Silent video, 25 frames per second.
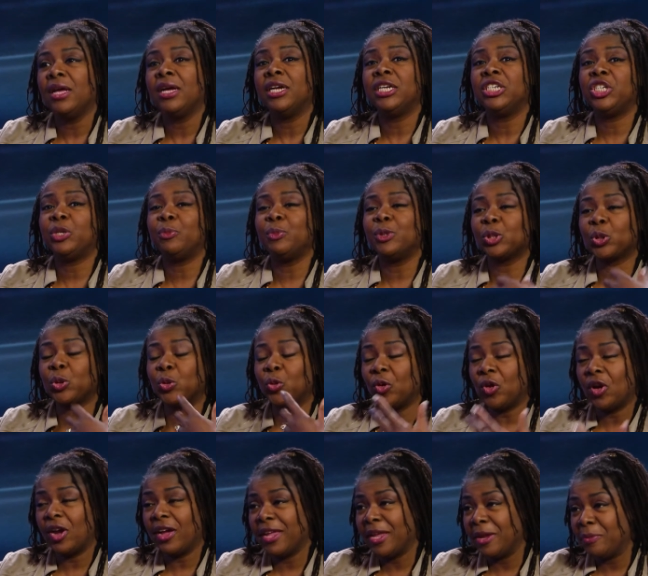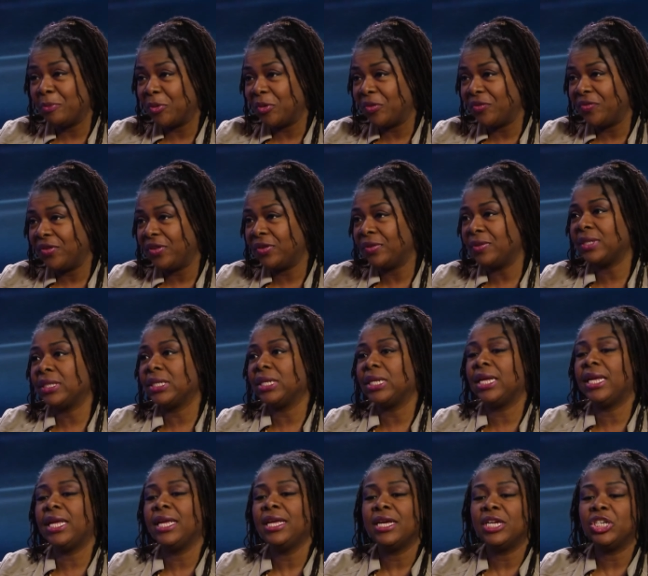She was crying
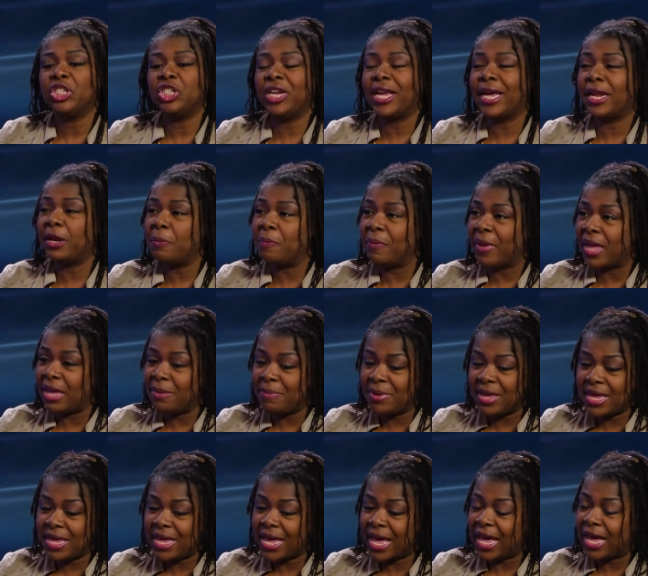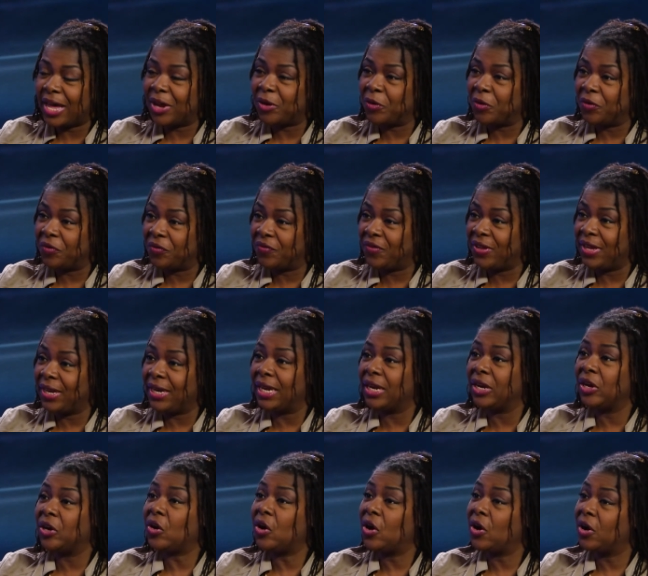profusely. She had a baby at her feet
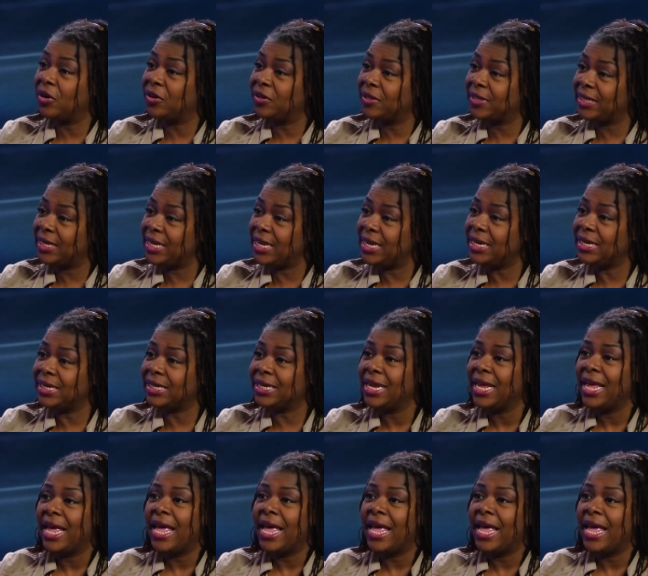in a car seat,